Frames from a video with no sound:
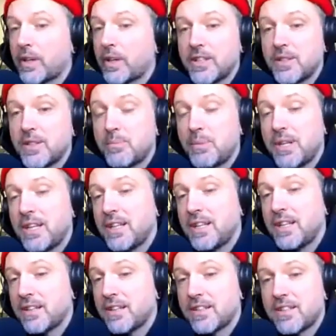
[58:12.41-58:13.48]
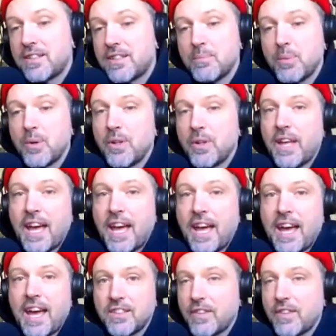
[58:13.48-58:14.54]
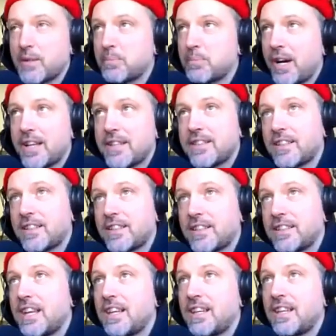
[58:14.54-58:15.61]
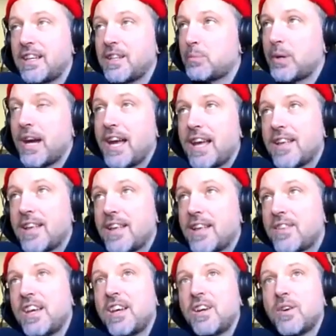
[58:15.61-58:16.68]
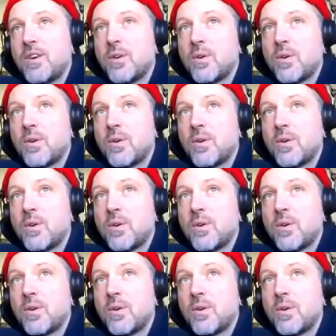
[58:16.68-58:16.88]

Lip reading: or it could be the simple act of like pausing and taking a breath,